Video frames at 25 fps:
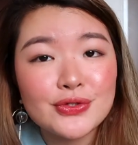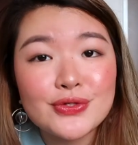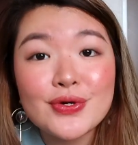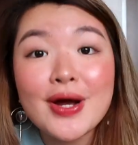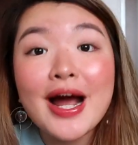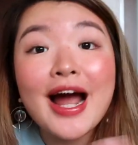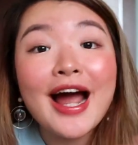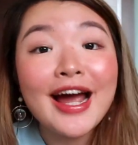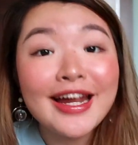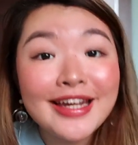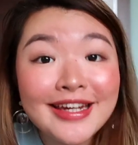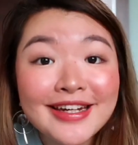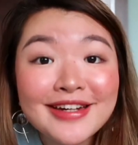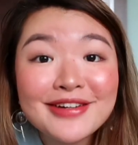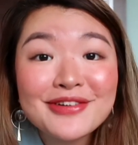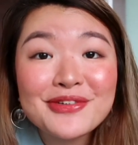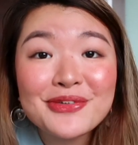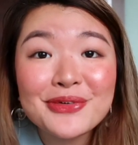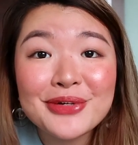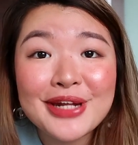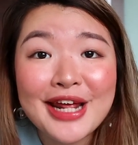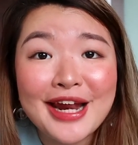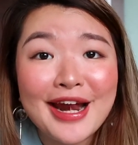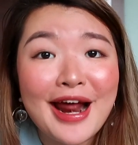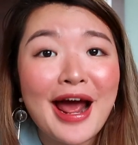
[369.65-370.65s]
So I didn't
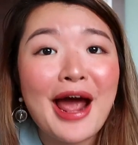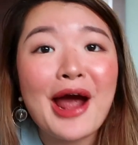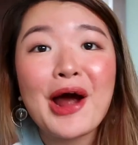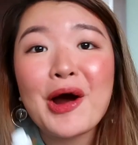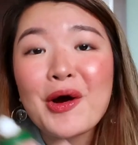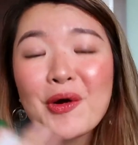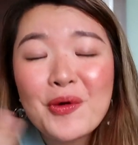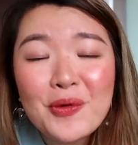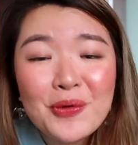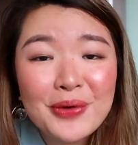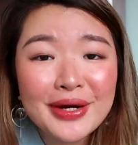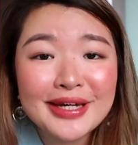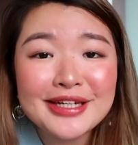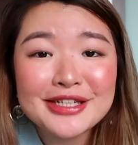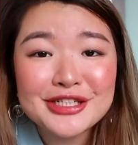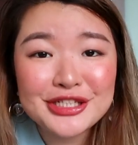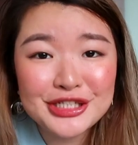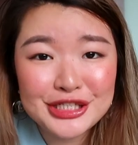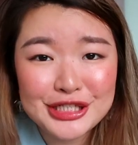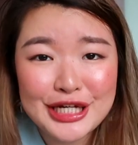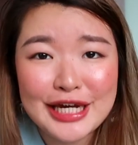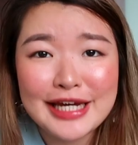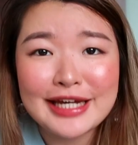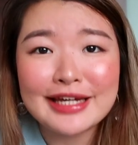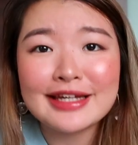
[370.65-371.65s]
know that. I always
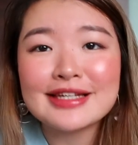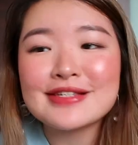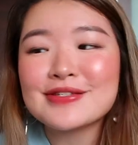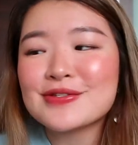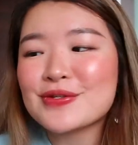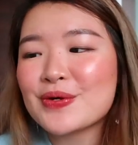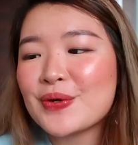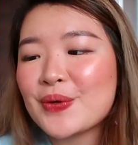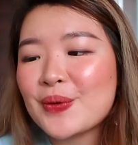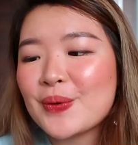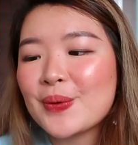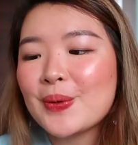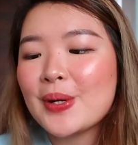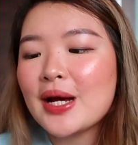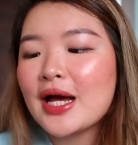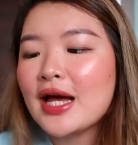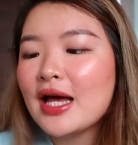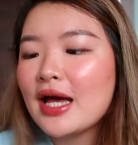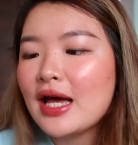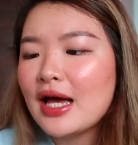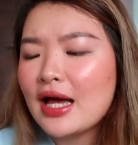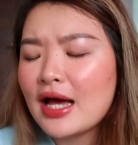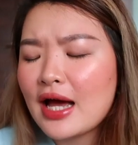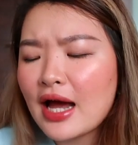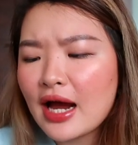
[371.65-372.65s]
shake, so
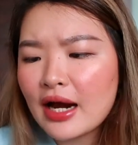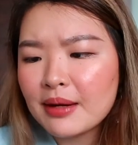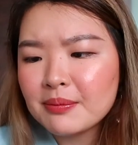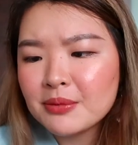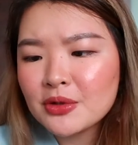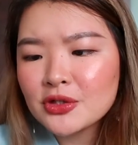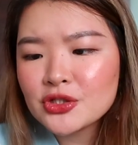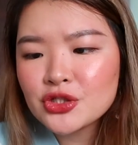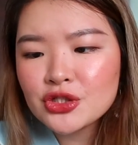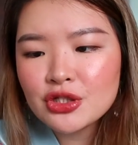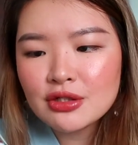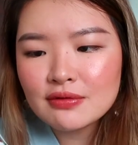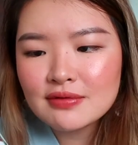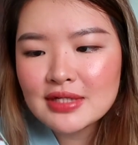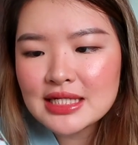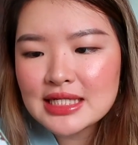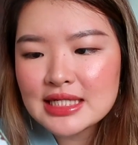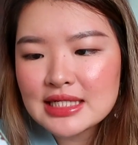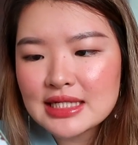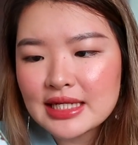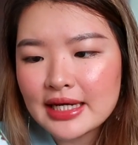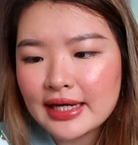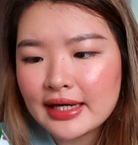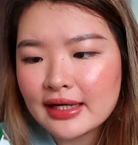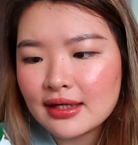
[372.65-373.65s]
I'm not sure if
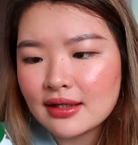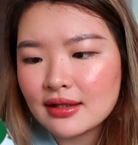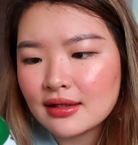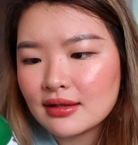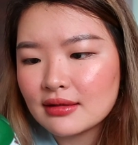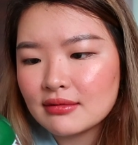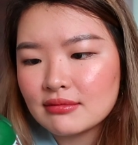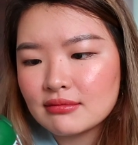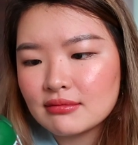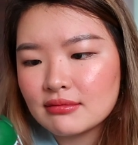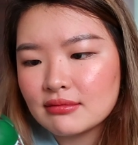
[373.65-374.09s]
this is like